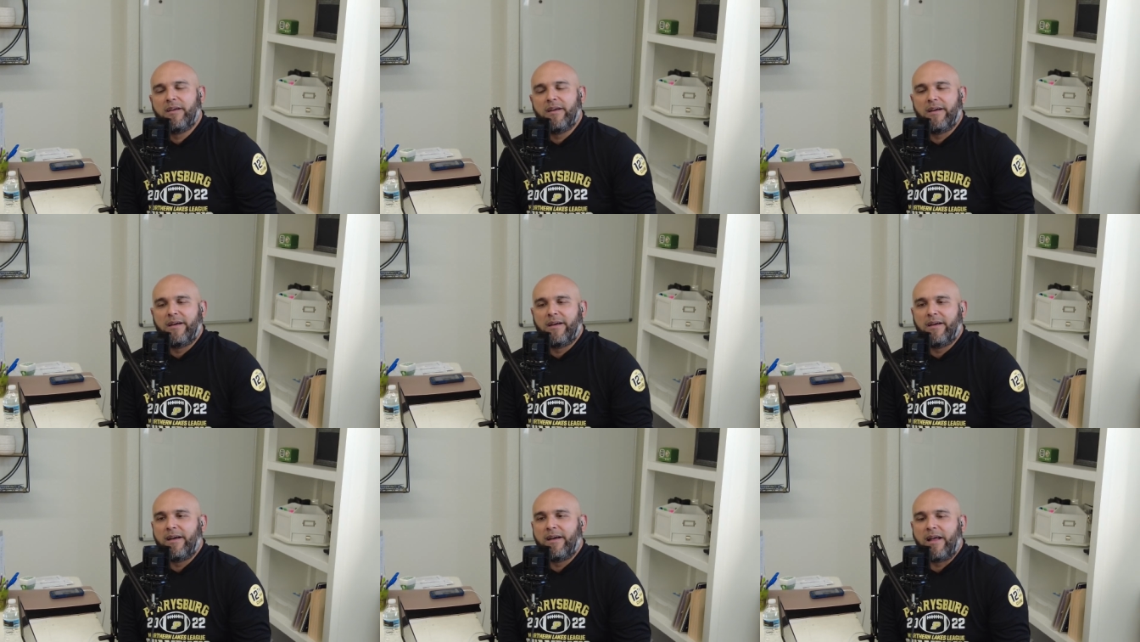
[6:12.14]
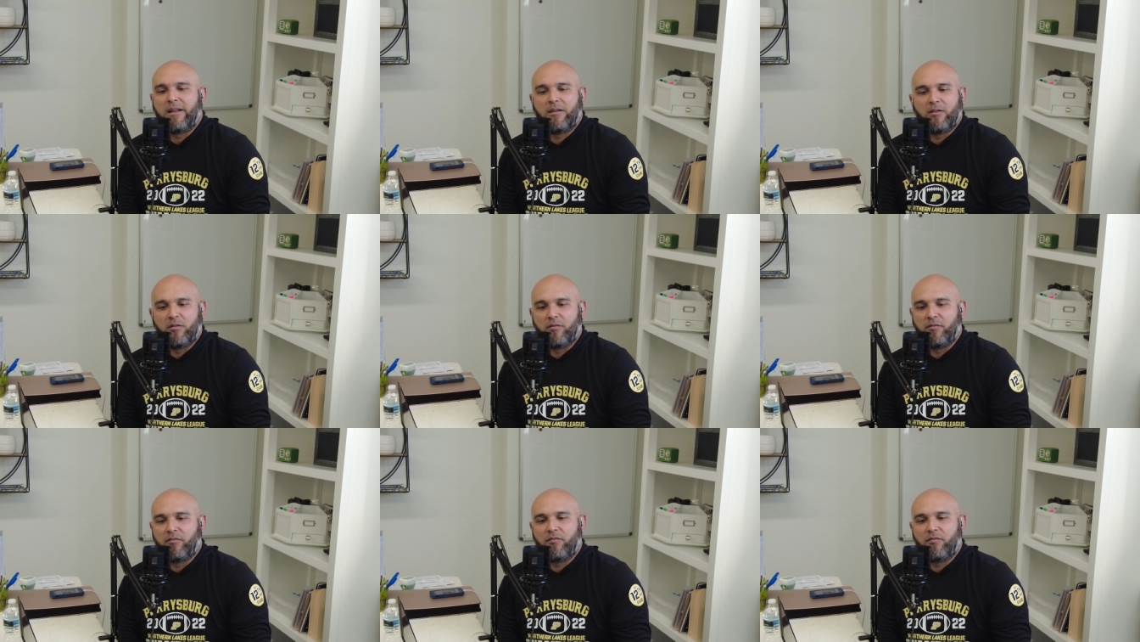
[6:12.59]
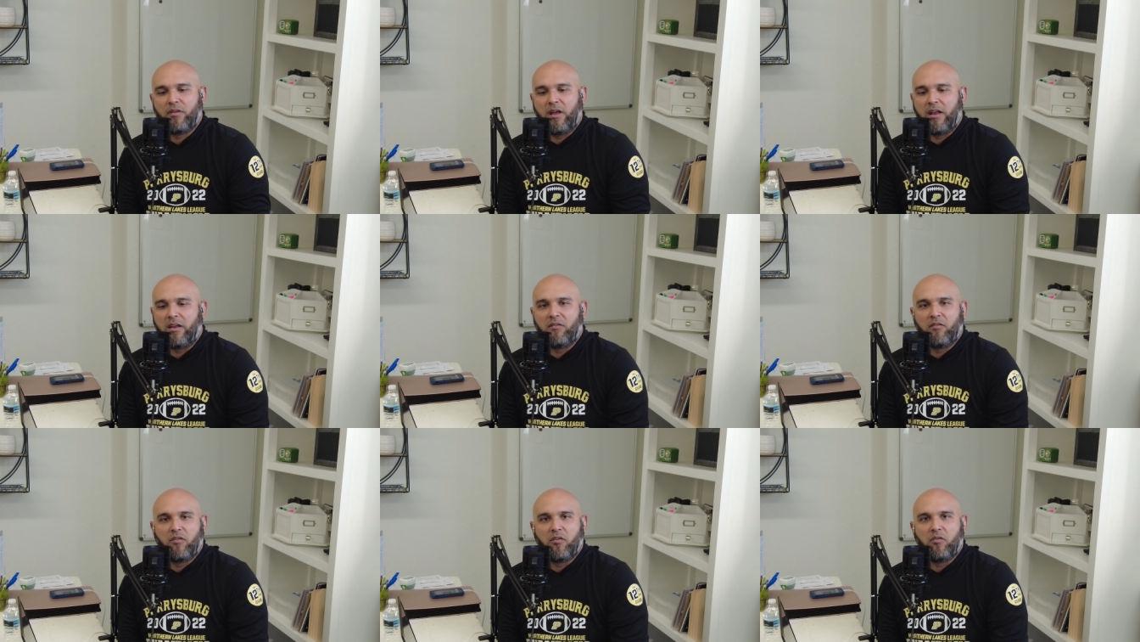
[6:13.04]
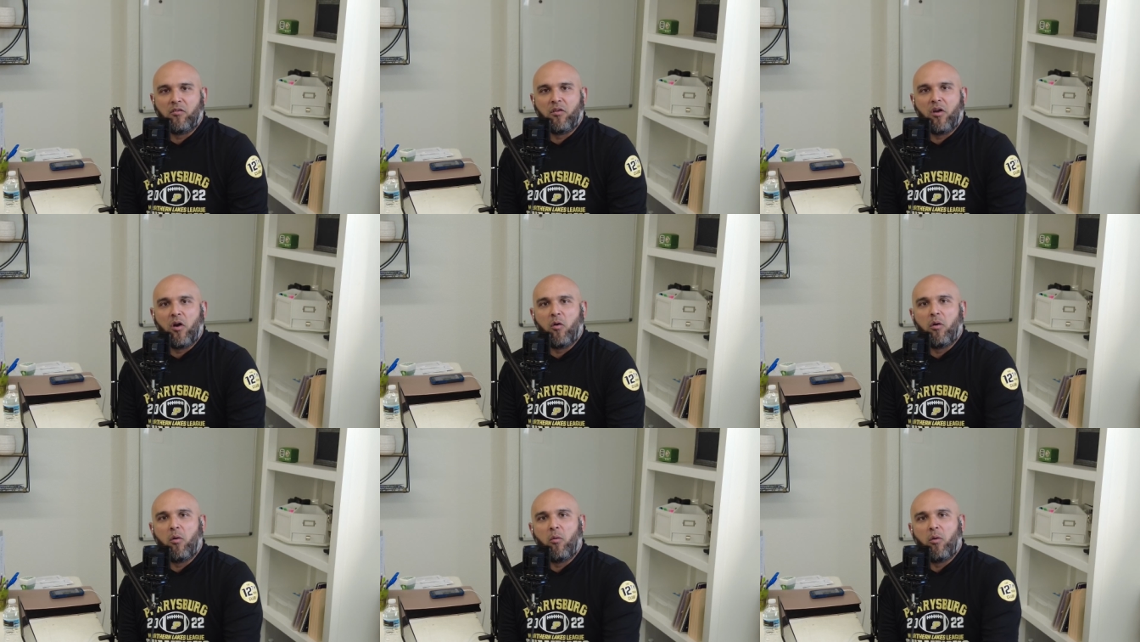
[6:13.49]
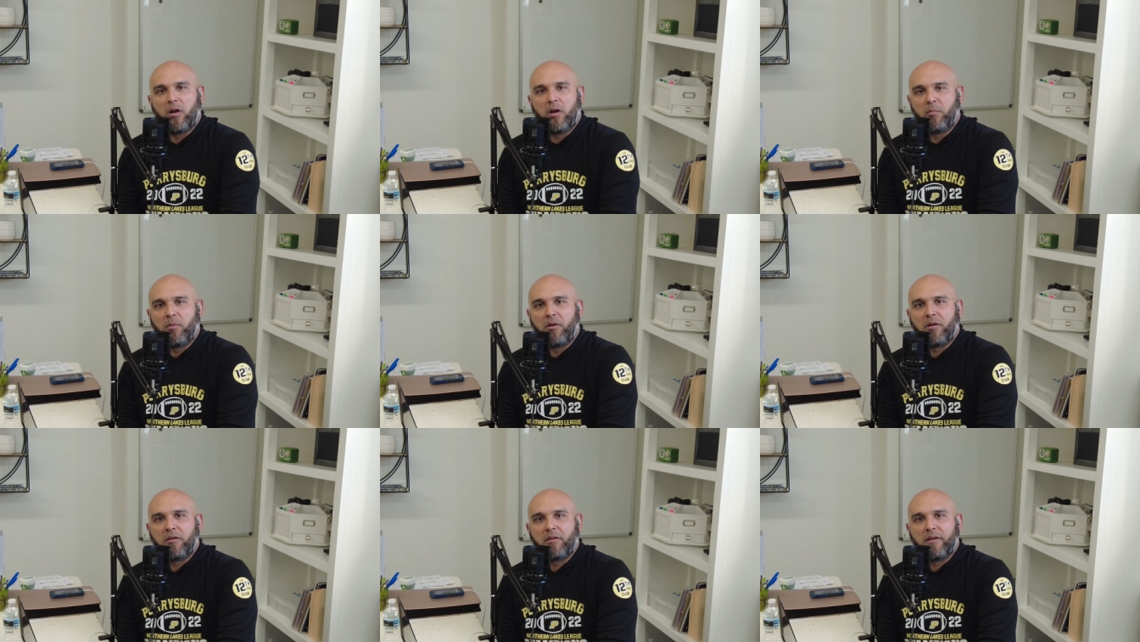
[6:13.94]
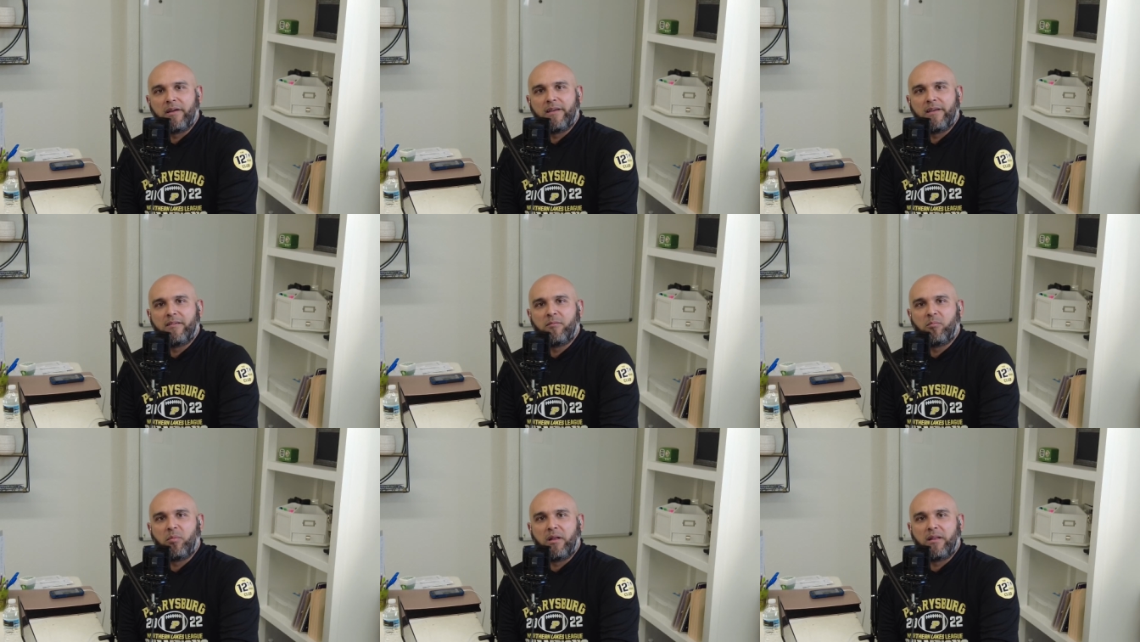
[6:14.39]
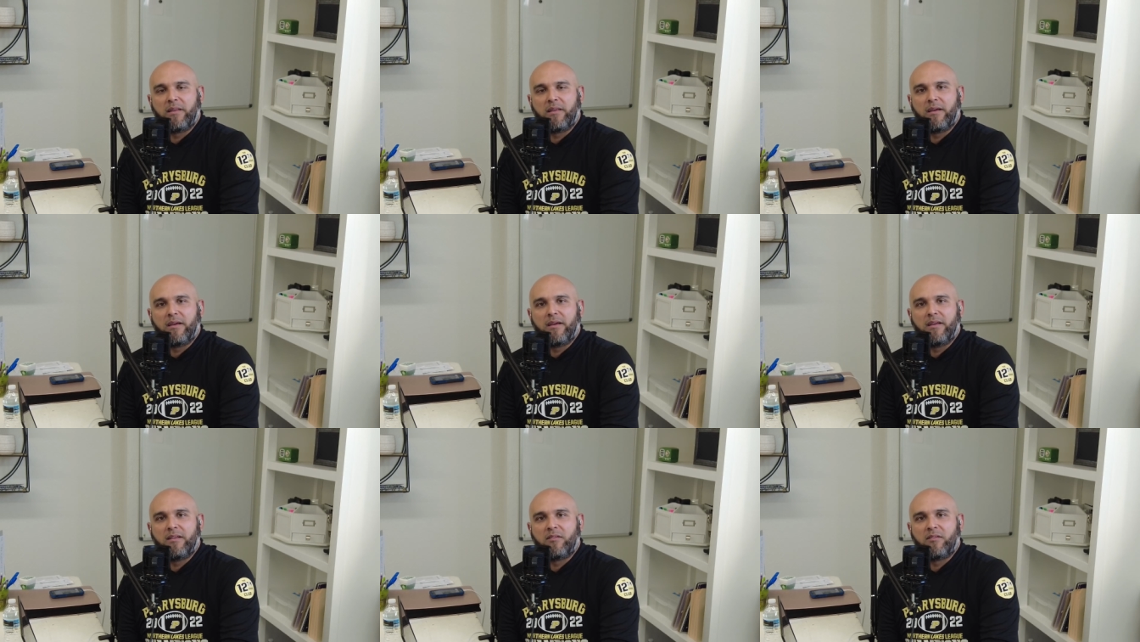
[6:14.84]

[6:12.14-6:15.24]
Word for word: Uh, I don't know if any of you know what Whataburger is, but uh,